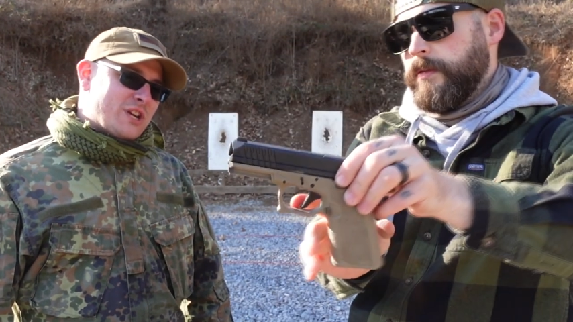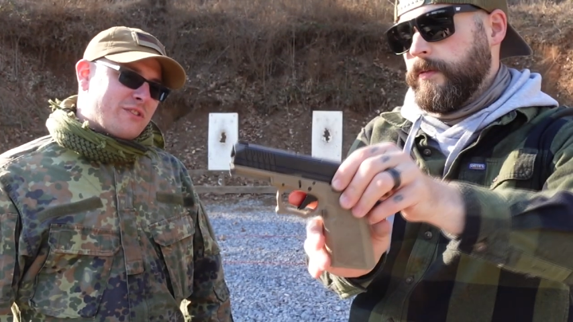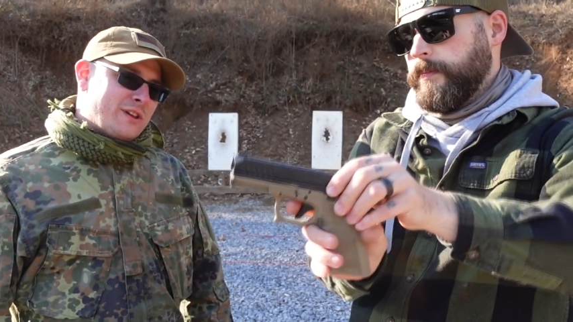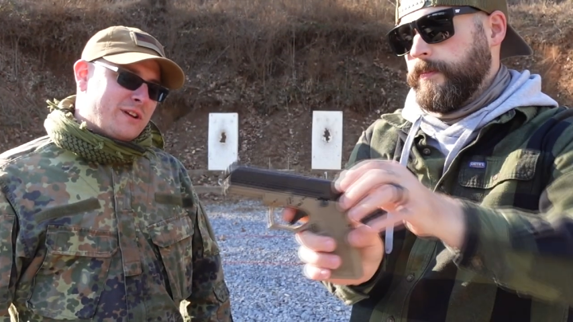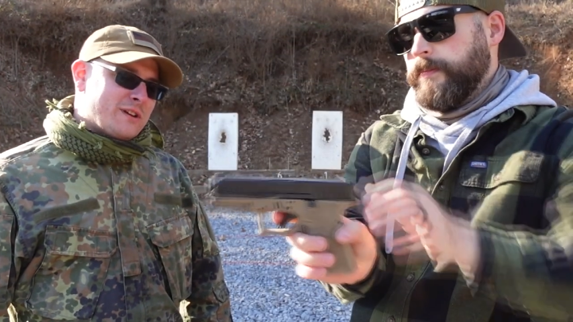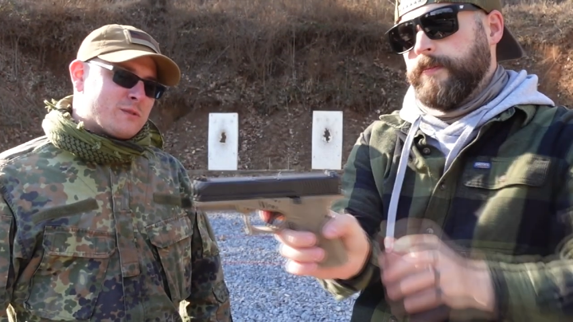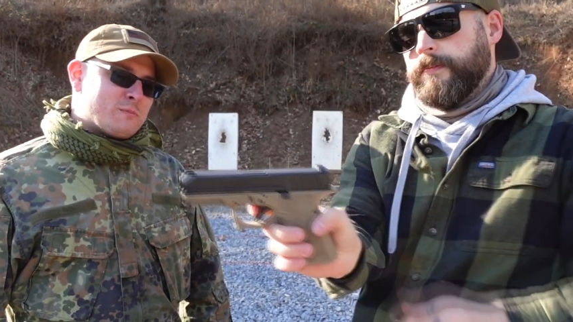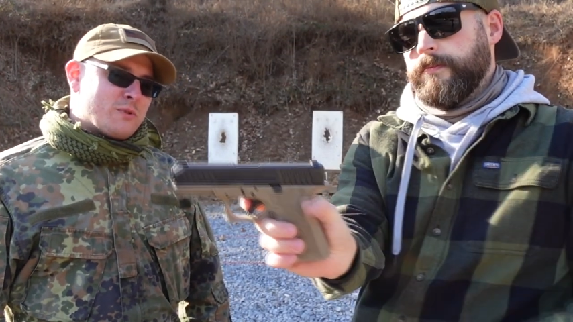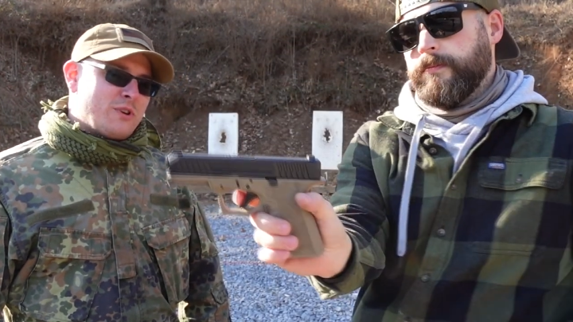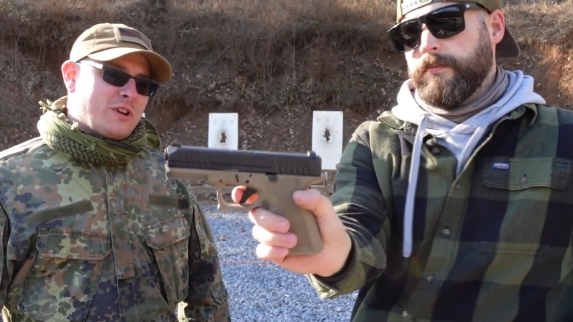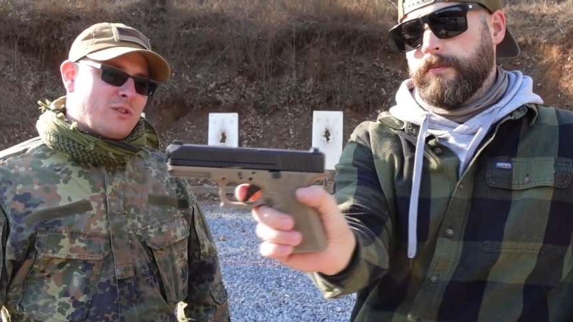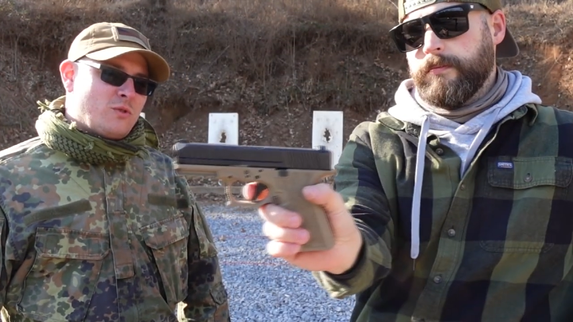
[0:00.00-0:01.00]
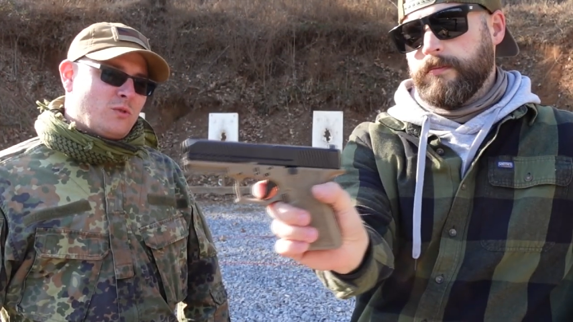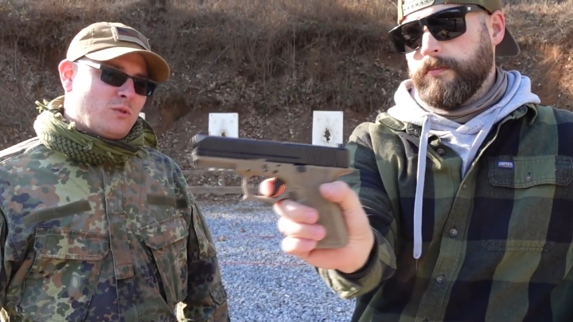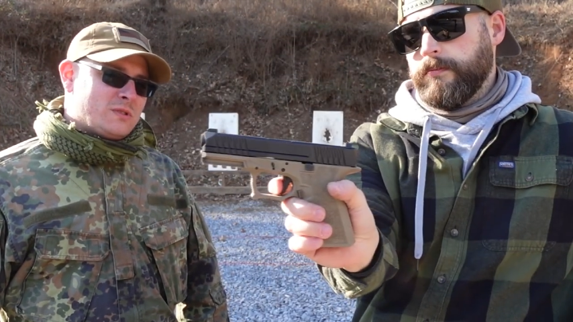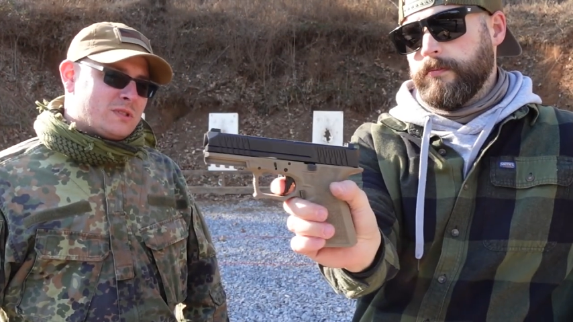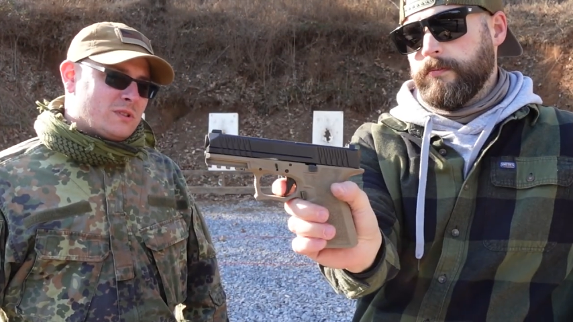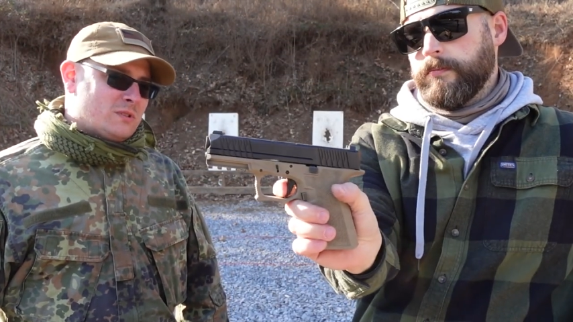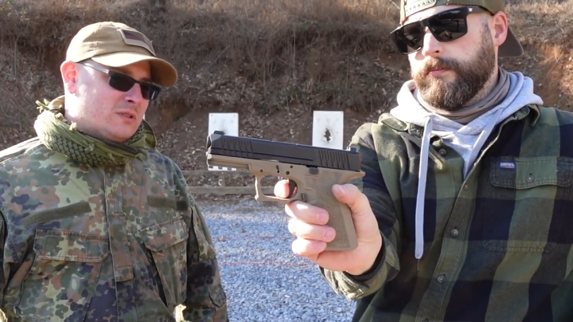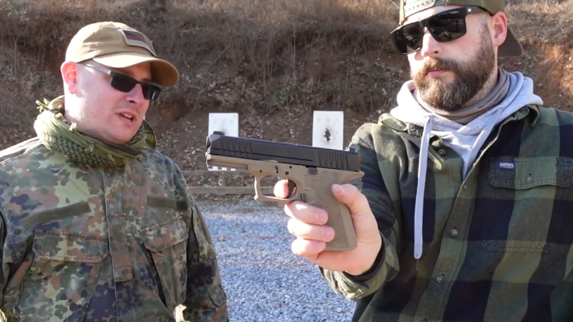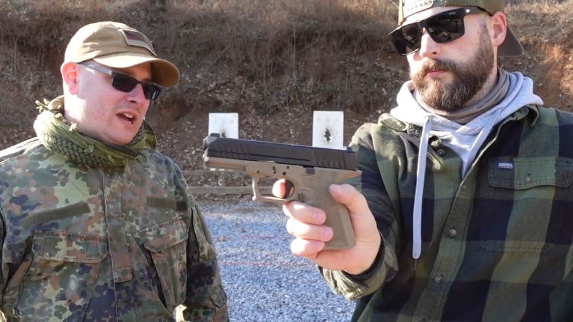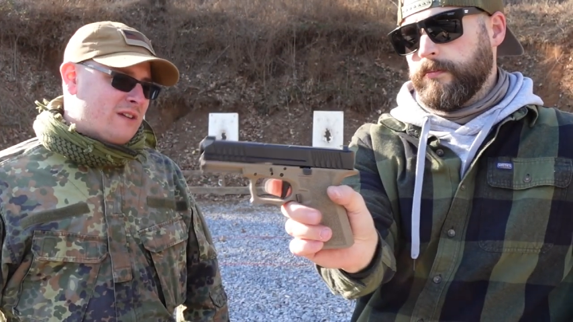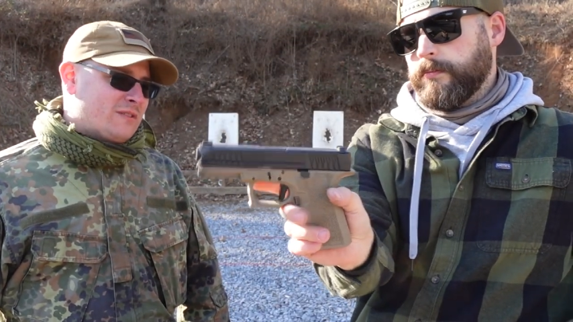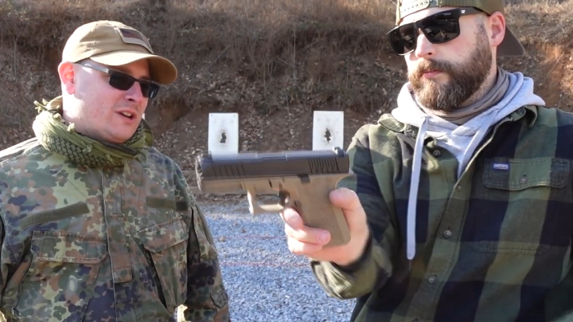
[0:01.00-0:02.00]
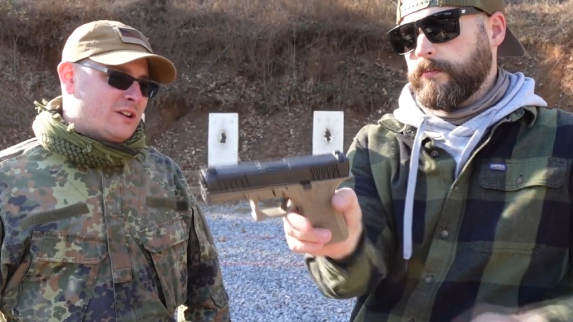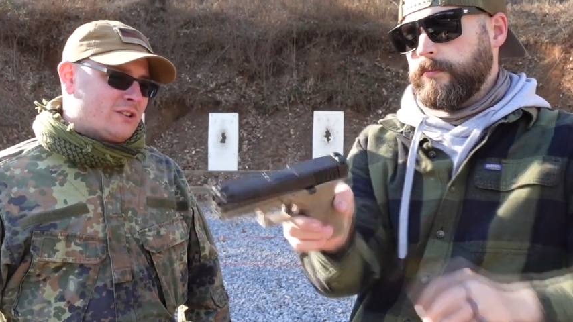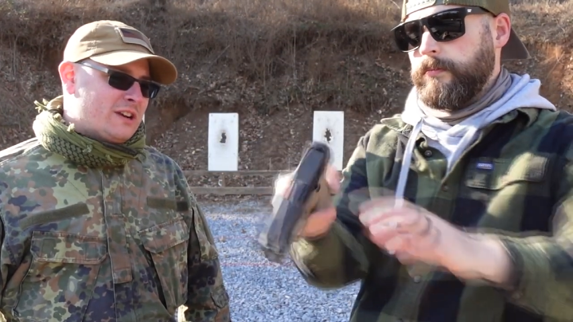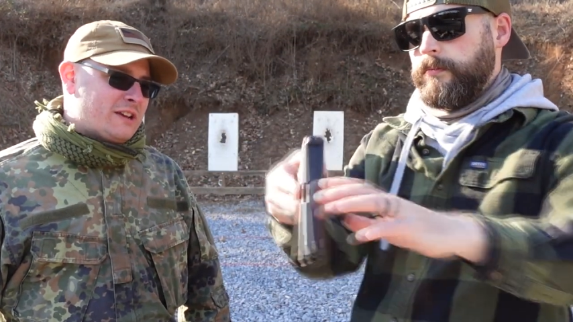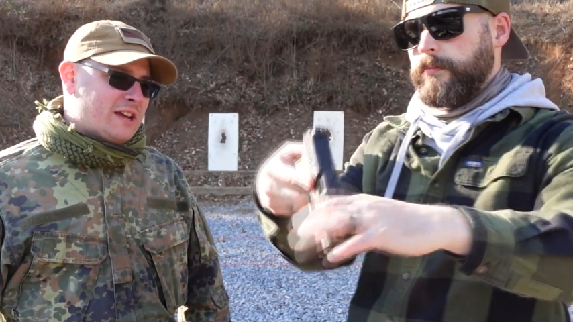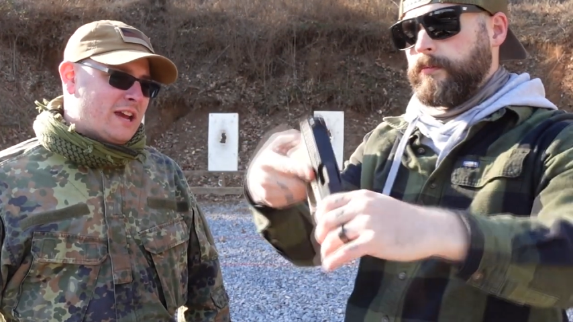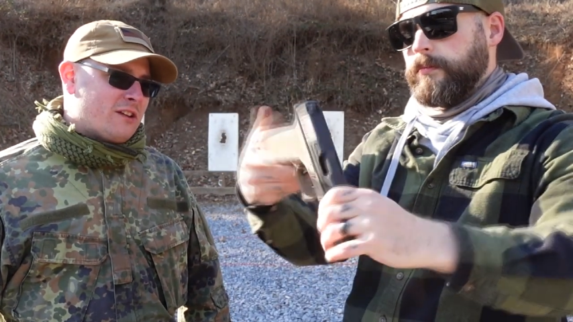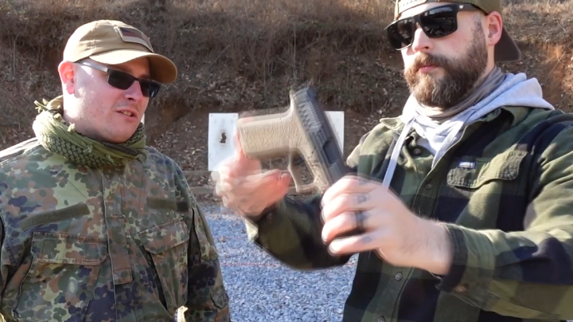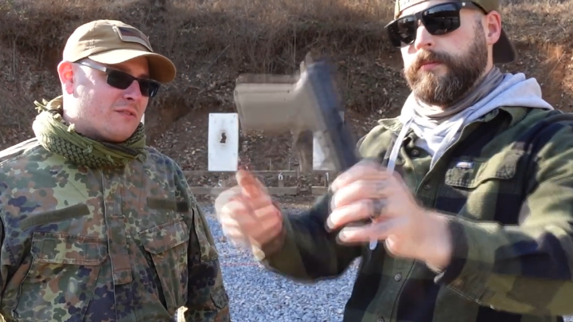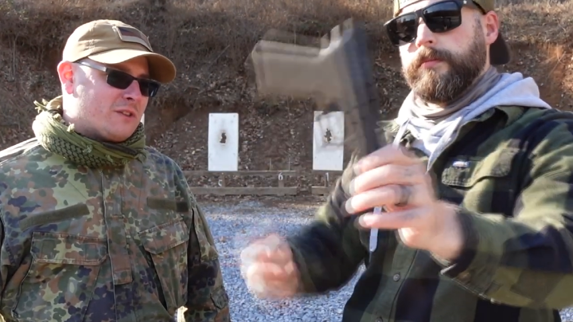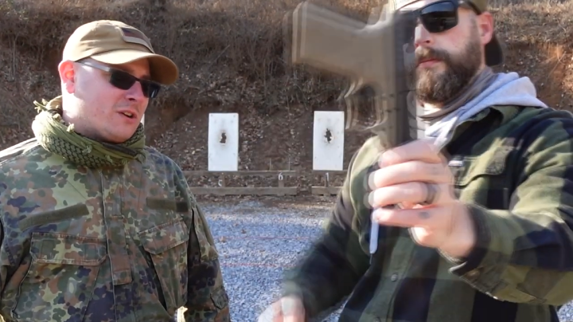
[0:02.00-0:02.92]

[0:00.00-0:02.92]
Speaker 1: I think is pretty cool, so you have another indicator if the